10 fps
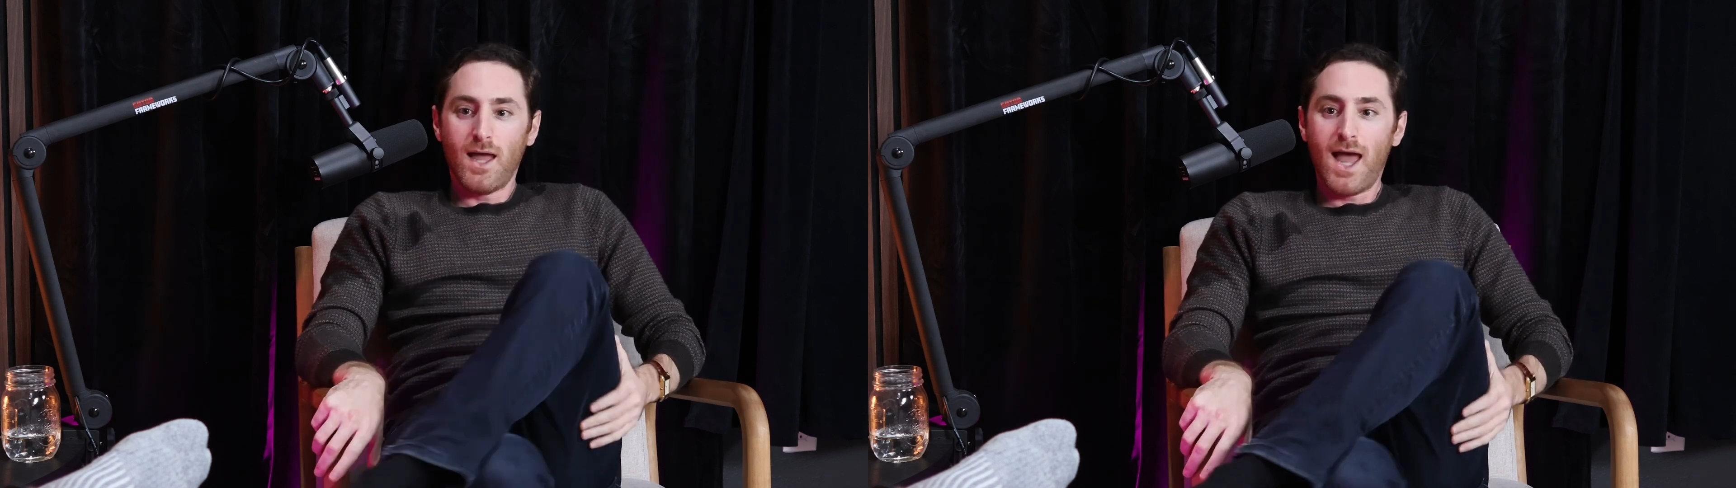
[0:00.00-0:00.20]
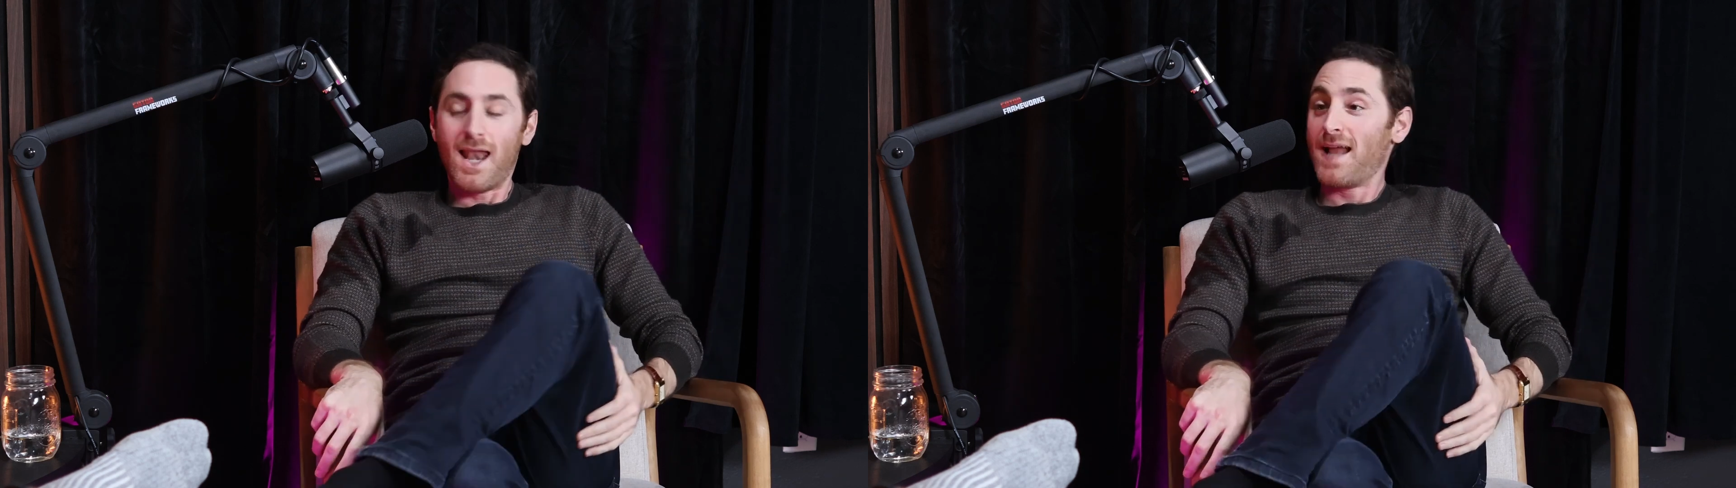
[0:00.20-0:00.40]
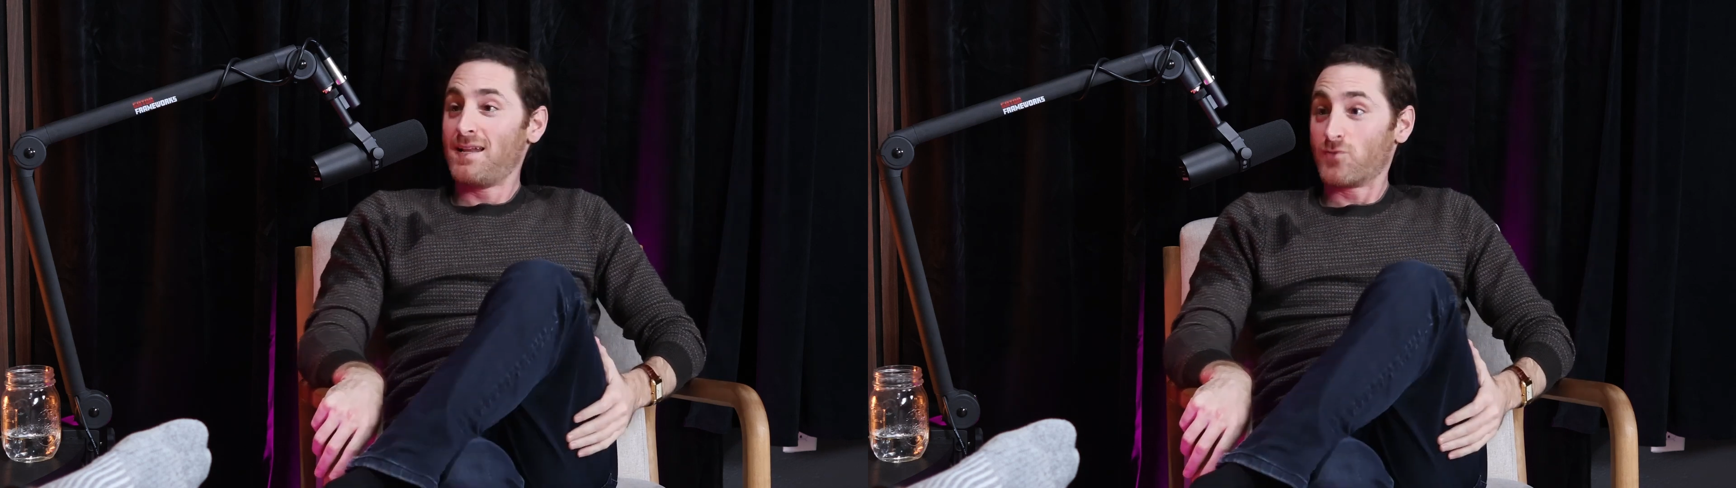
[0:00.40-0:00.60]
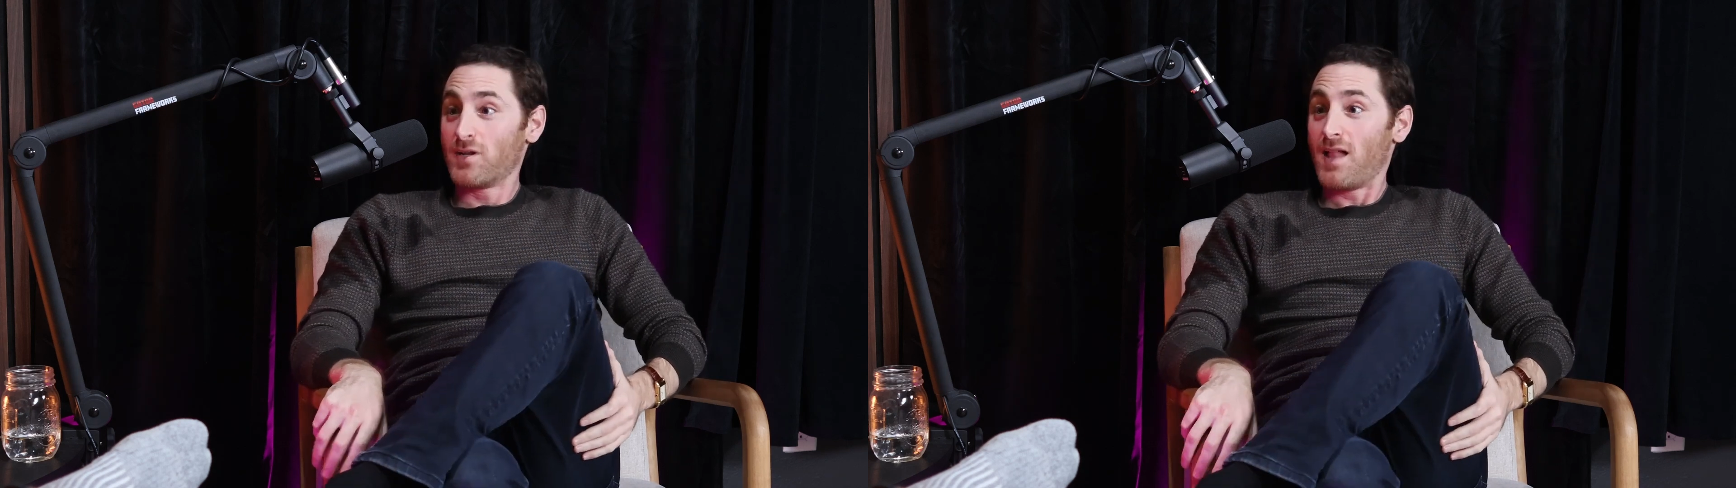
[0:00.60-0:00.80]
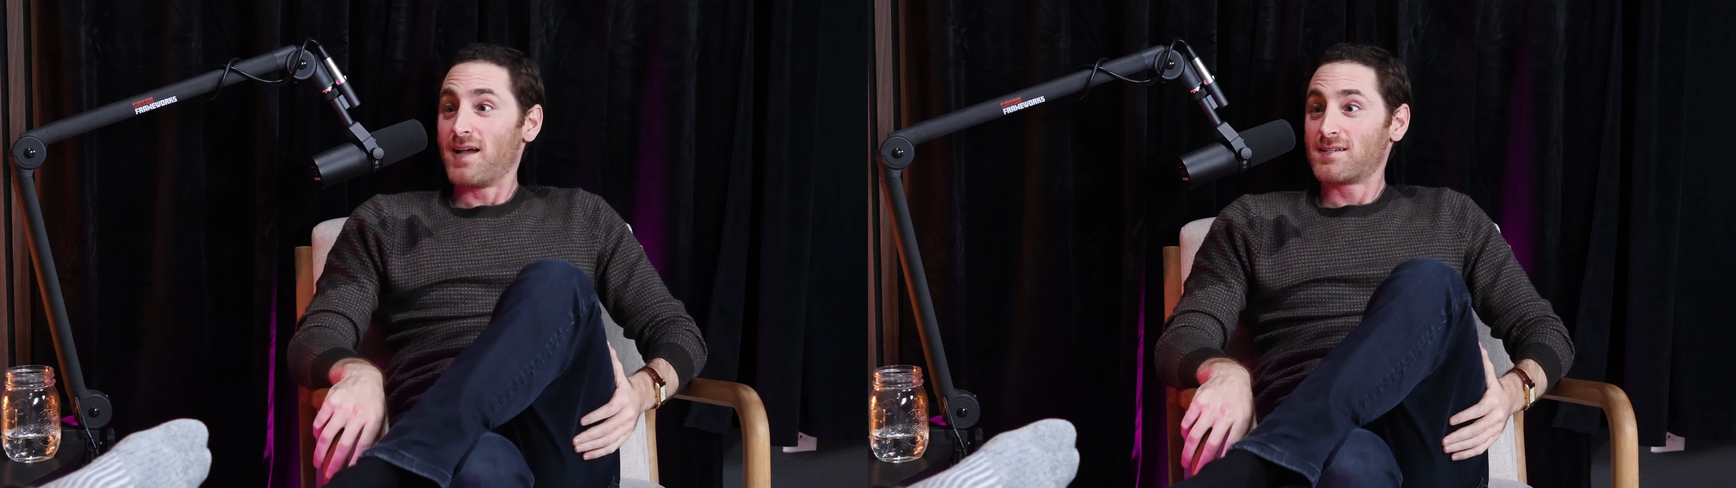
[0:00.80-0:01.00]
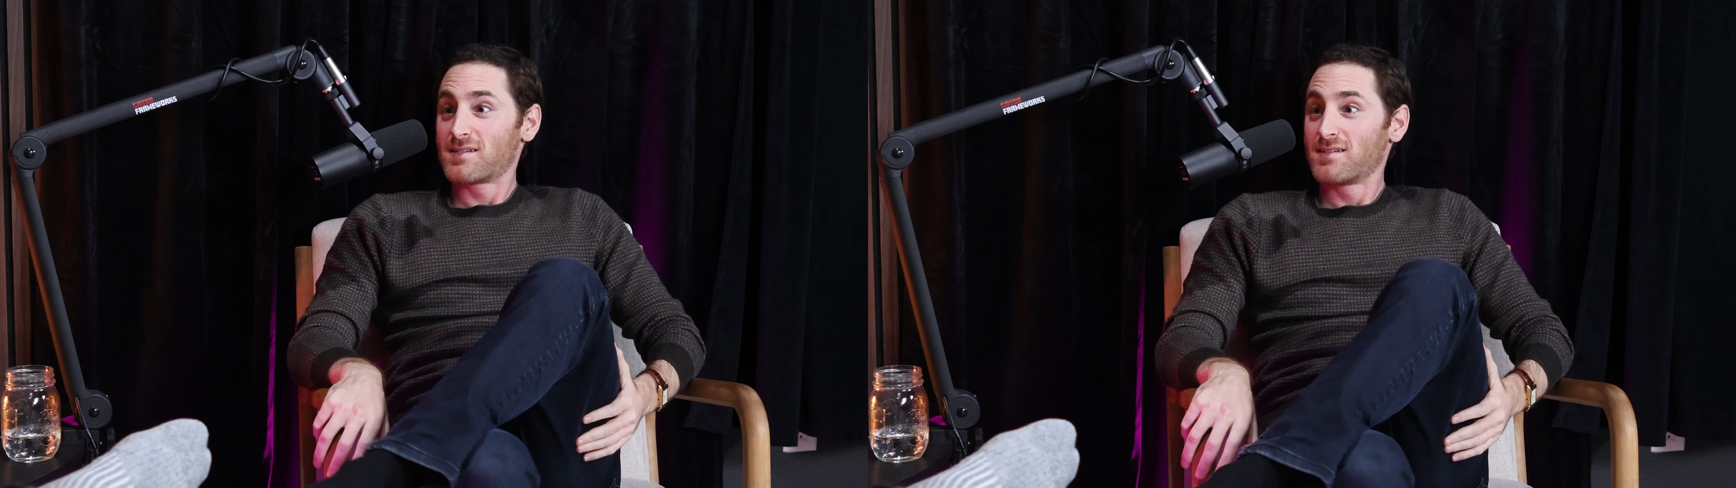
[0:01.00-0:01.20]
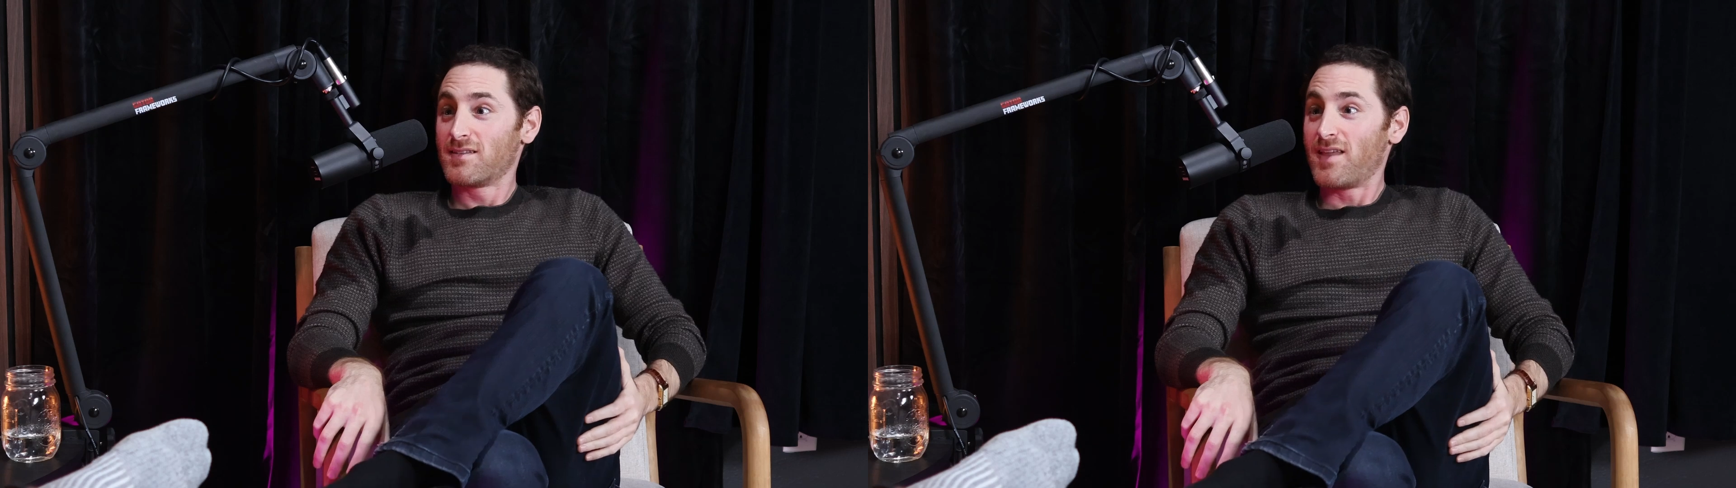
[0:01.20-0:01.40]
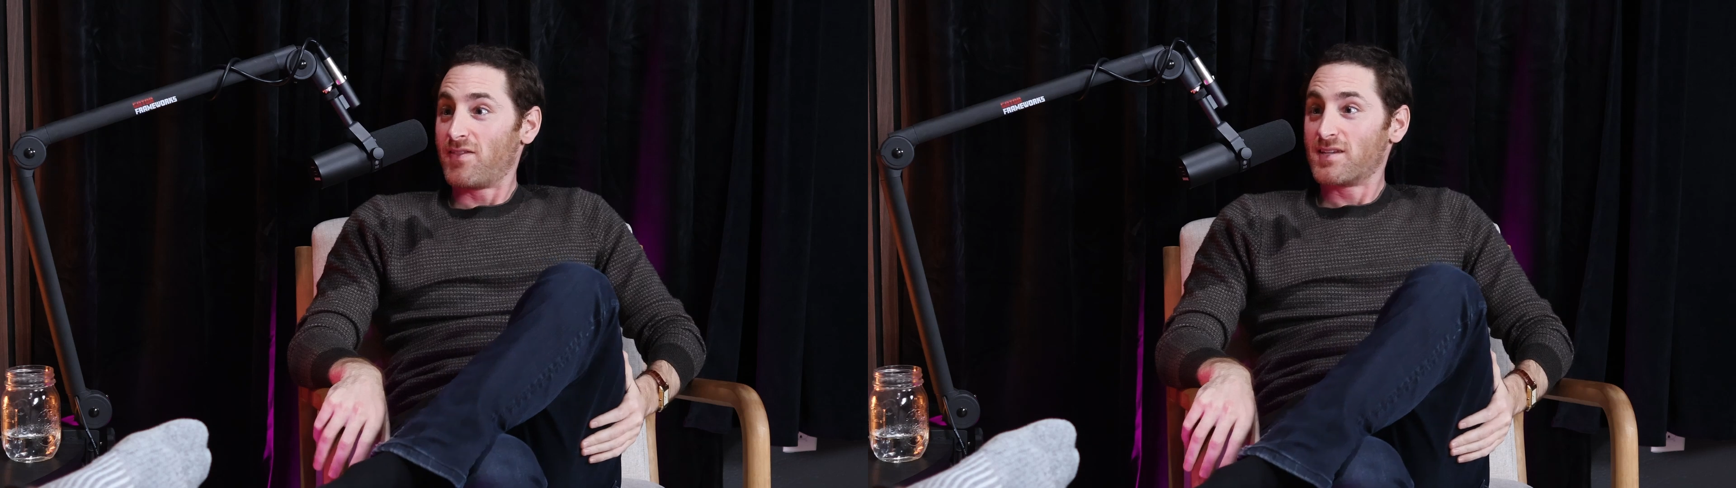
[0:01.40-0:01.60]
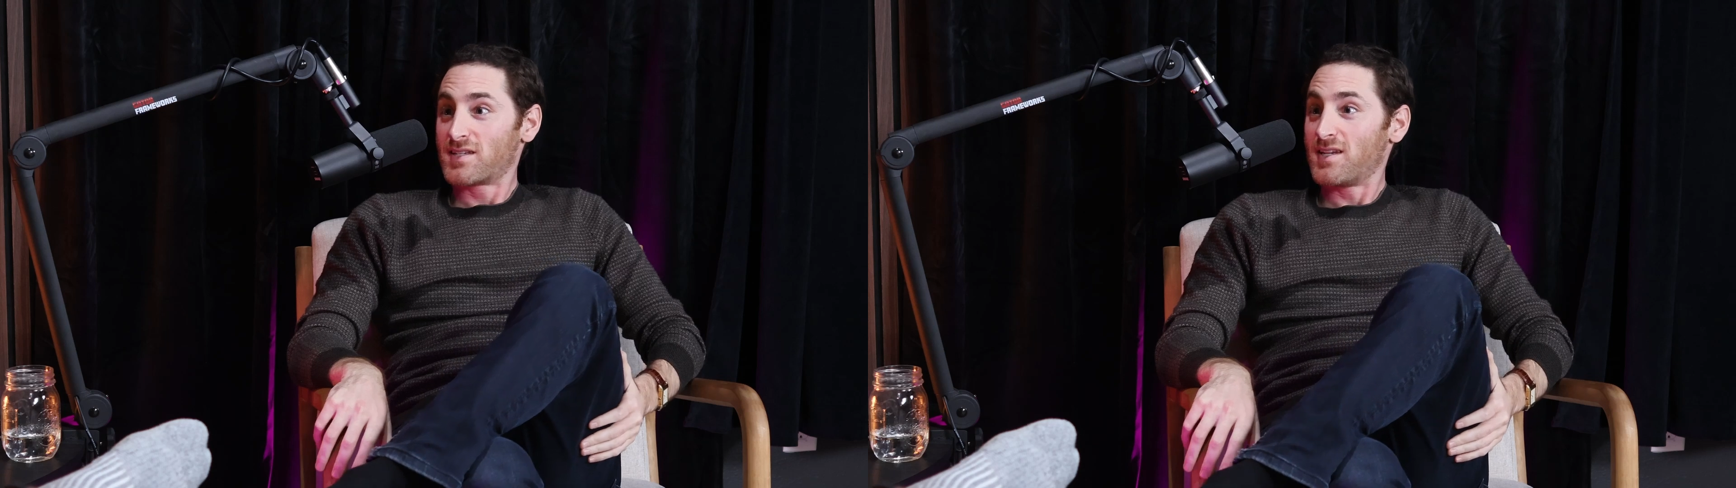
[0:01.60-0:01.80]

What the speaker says: And I didn't realize that this